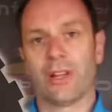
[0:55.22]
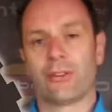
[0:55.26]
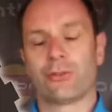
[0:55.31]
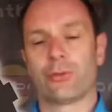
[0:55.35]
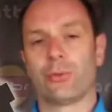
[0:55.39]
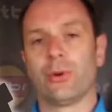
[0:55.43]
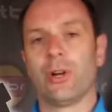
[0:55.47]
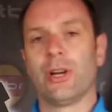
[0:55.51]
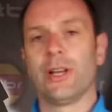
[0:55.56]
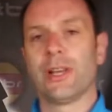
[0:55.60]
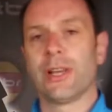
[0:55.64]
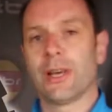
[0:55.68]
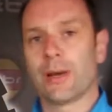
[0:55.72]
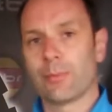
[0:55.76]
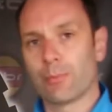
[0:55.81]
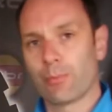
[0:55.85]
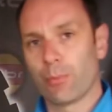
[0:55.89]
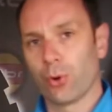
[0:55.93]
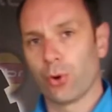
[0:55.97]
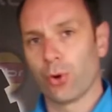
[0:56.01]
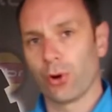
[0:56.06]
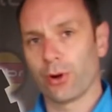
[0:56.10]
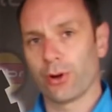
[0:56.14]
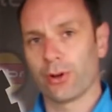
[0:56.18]
It's really
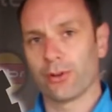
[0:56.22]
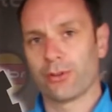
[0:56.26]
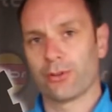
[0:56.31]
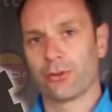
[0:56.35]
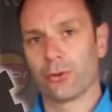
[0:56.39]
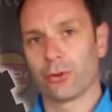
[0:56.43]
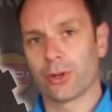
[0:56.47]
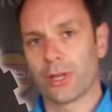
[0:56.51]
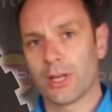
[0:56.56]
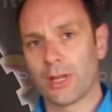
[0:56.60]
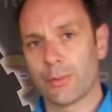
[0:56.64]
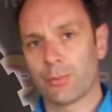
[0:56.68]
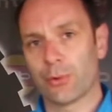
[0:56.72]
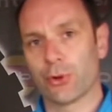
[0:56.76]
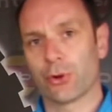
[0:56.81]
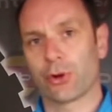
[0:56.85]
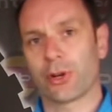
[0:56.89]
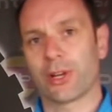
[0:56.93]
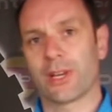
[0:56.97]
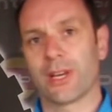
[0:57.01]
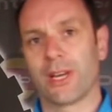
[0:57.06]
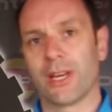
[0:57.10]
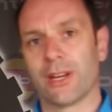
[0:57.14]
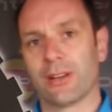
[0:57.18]
important to keep
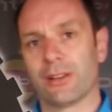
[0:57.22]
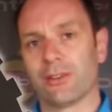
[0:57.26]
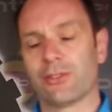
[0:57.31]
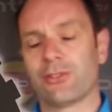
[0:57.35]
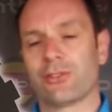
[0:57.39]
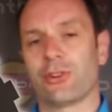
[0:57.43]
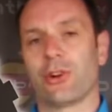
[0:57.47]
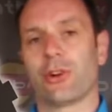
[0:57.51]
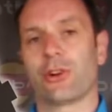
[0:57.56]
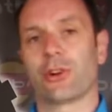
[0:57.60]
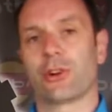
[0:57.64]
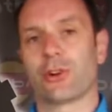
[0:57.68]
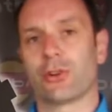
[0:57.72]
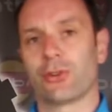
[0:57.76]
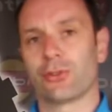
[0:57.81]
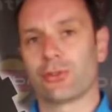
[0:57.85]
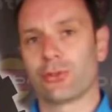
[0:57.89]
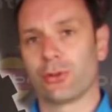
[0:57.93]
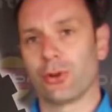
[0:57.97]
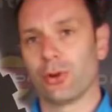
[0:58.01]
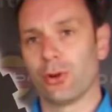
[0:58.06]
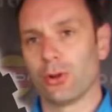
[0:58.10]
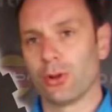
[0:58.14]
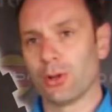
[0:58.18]
your cadence under
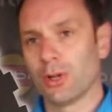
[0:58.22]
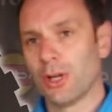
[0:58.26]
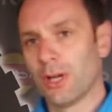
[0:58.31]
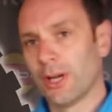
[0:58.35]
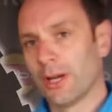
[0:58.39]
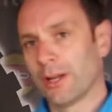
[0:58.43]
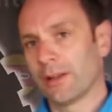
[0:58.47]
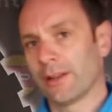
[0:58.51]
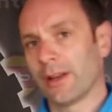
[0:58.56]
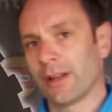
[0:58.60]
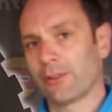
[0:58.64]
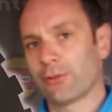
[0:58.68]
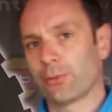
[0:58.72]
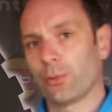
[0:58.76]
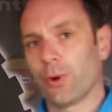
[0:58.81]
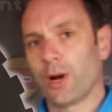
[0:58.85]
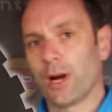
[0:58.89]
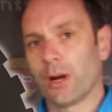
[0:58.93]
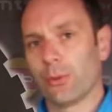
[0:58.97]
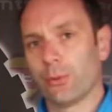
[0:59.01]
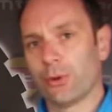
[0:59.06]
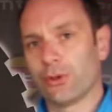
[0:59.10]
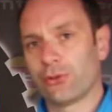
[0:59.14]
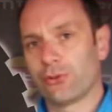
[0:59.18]
control. That's
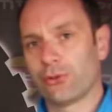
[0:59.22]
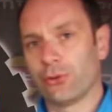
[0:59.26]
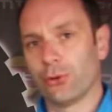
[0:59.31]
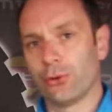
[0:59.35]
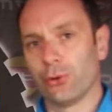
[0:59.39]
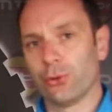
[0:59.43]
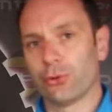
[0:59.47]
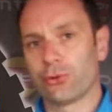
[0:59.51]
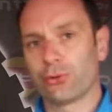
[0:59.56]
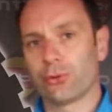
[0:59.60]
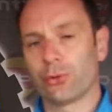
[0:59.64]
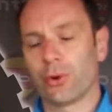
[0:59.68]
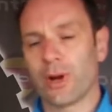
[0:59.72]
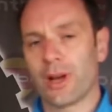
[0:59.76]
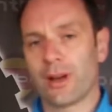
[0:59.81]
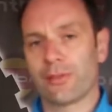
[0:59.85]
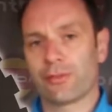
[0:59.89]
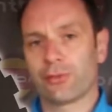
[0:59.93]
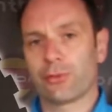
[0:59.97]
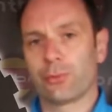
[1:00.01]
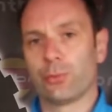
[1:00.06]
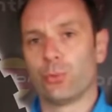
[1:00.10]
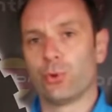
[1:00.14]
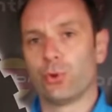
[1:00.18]
why we choose to
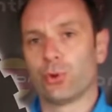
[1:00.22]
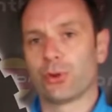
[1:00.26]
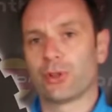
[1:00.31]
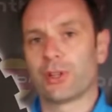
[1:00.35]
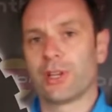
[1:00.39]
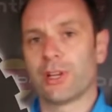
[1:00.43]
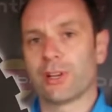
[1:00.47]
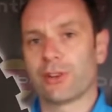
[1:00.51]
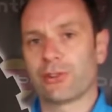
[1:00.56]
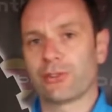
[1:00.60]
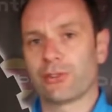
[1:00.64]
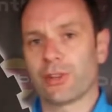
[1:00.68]
have smooth gear